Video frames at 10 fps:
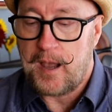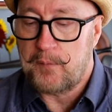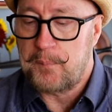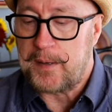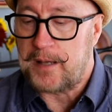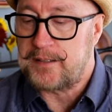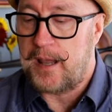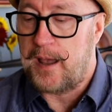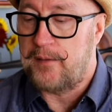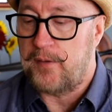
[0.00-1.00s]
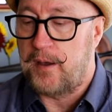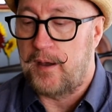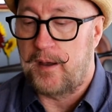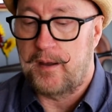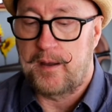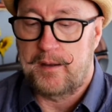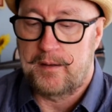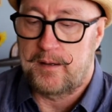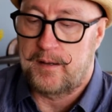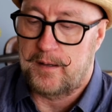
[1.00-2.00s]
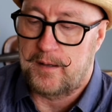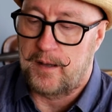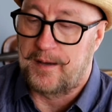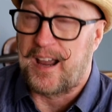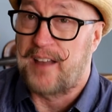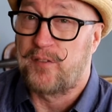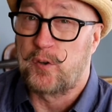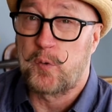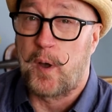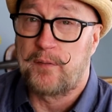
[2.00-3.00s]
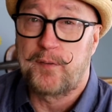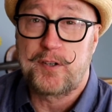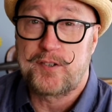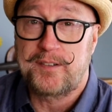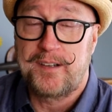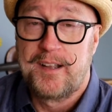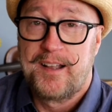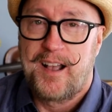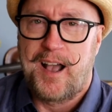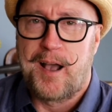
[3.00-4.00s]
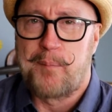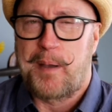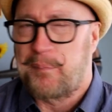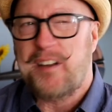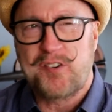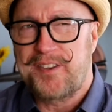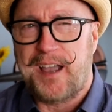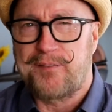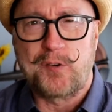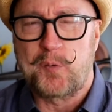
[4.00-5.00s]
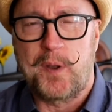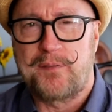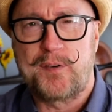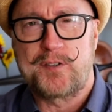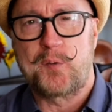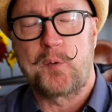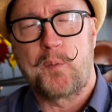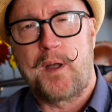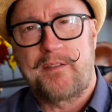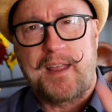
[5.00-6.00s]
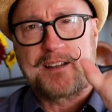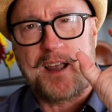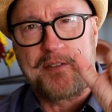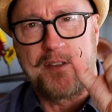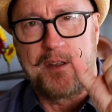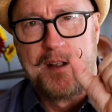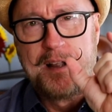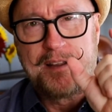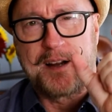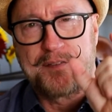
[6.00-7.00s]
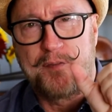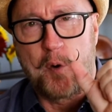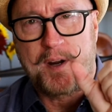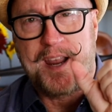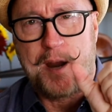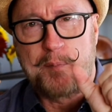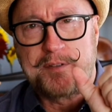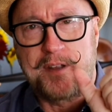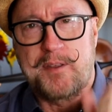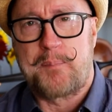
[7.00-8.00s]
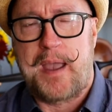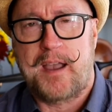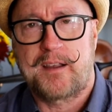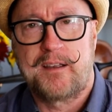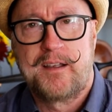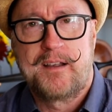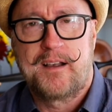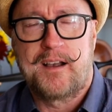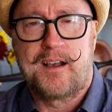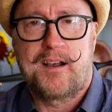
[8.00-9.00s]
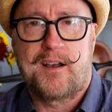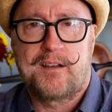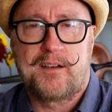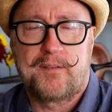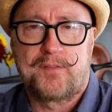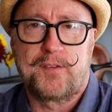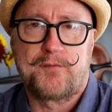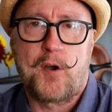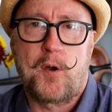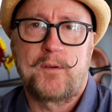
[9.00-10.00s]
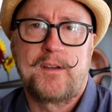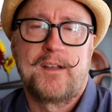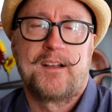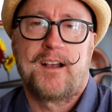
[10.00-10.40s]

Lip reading: It'd be nice to have an iPhone 12 version. I'm not sure the iPhone 12 version would well, and that's got the like 4 cameras on the back of the phone.